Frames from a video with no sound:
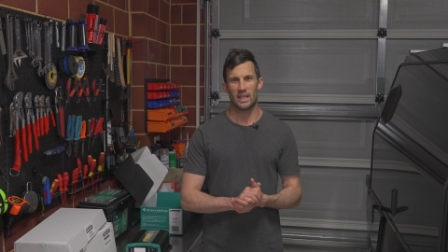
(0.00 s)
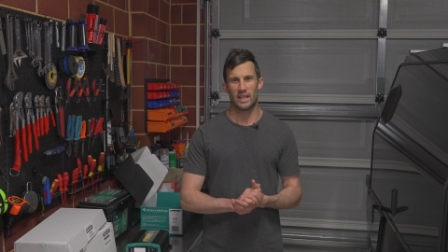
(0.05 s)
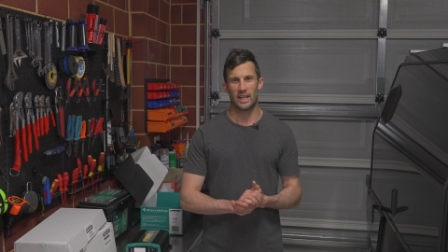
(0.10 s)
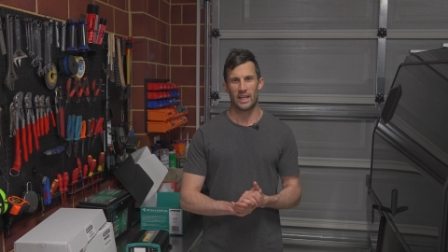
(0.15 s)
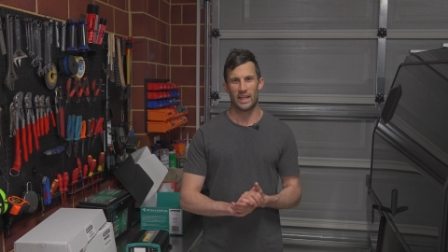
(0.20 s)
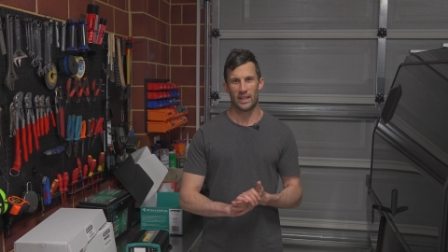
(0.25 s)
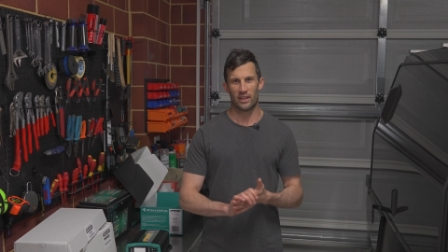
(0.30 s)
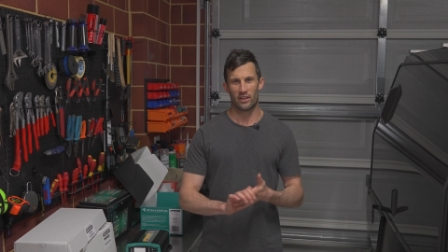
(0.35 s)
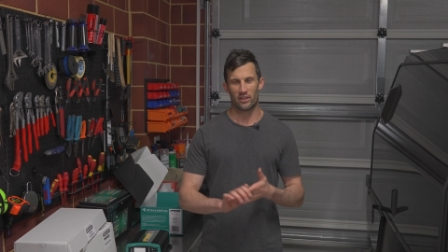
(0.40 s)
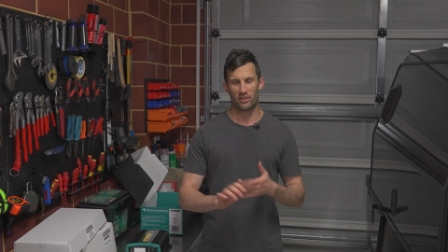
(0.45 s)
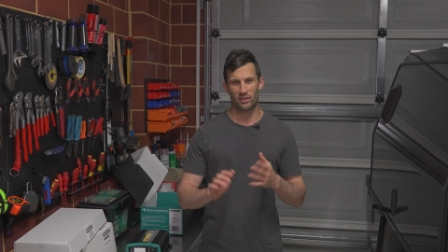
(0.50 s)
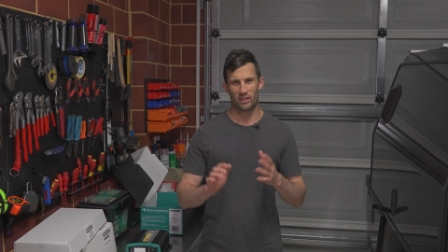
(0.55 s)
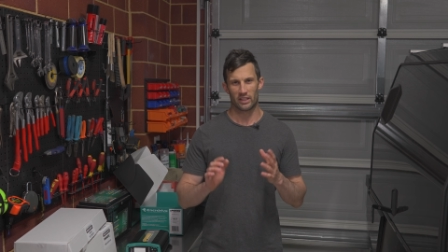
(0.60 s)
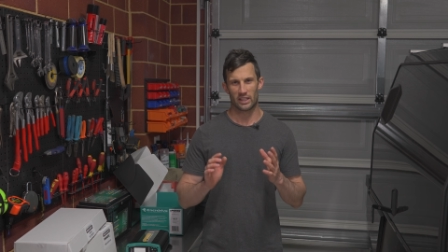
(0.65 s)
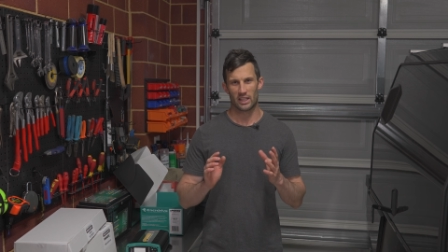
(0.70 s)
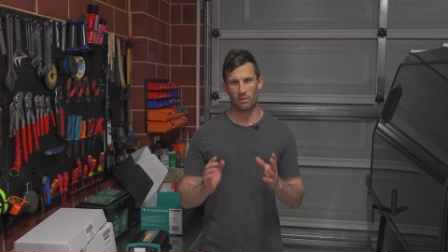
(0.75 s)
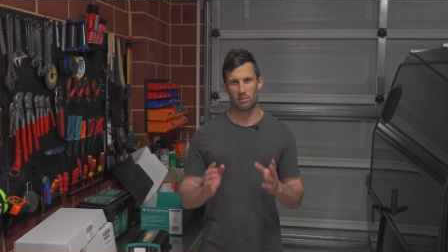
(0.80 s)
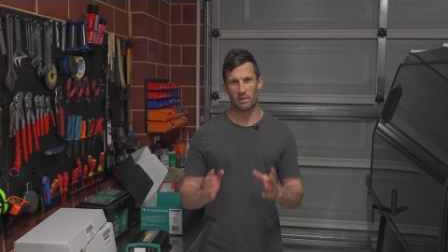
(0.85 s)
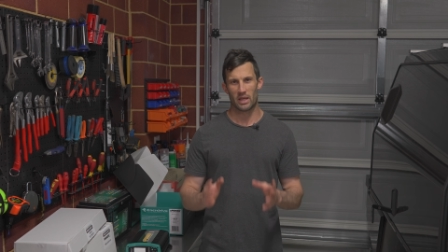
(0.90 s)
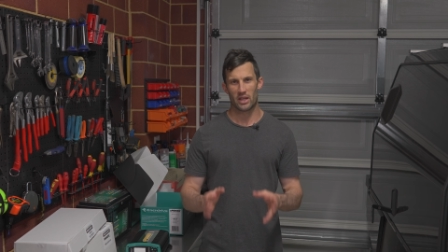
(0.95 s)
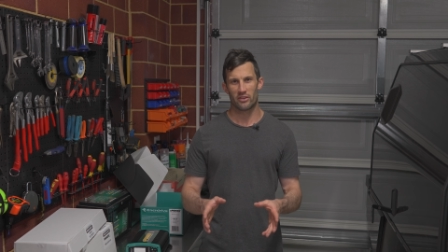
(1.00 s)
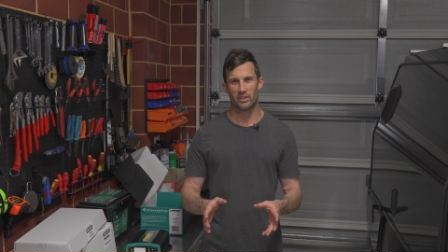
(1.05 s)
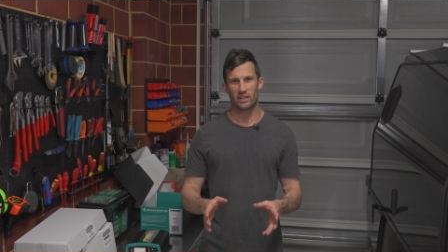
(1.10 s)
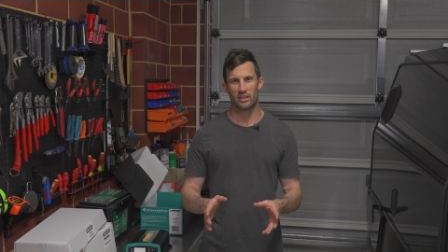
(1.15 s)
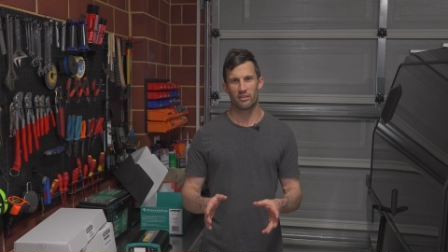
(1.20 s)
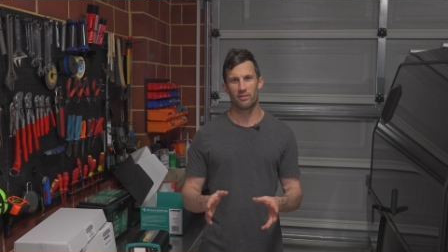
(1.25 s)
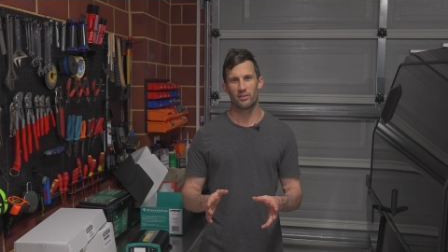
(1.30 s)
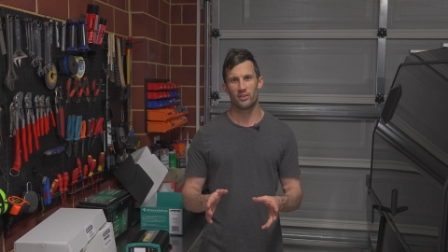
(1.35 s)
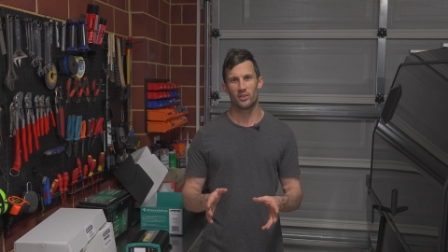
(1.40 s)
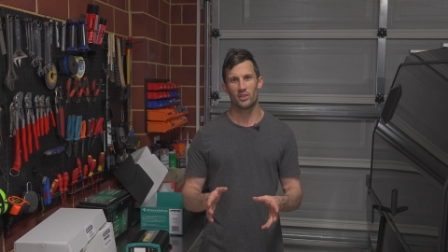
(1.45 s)
And I get the battery in
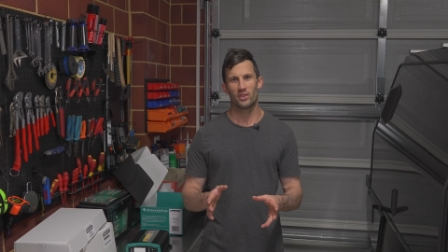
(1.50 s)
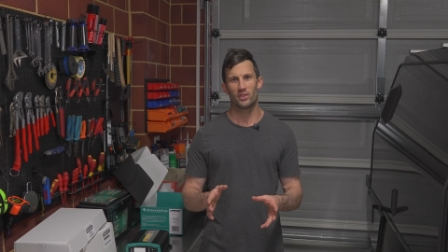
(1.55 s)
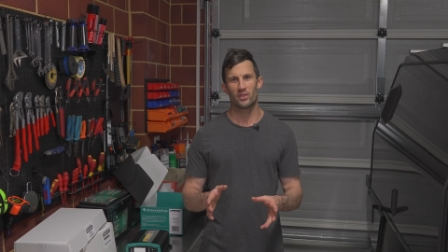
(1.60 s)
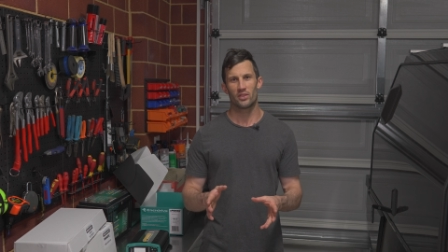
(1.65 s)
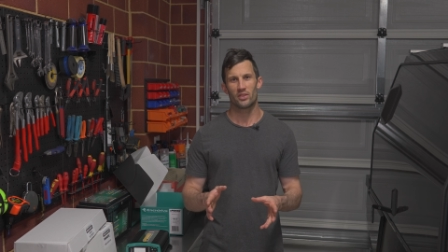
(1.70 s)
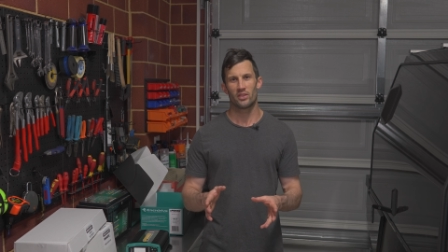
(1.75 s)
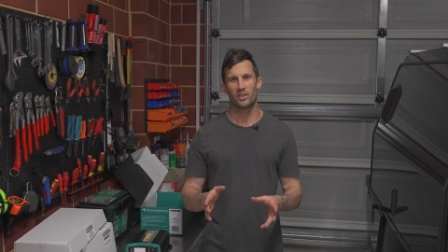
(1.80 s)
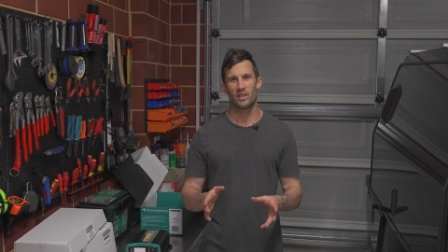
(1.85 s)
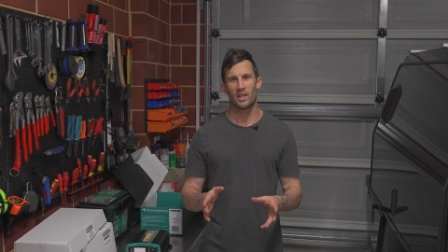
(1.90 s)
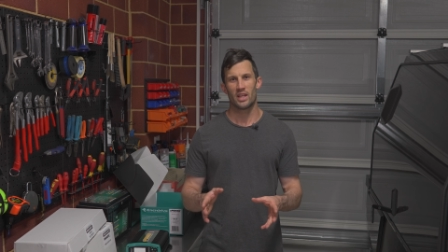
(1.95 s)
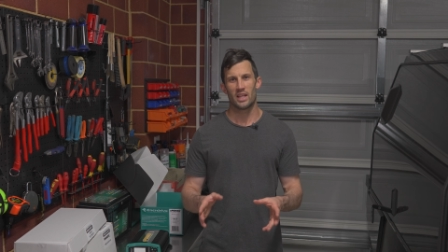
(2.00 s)
first,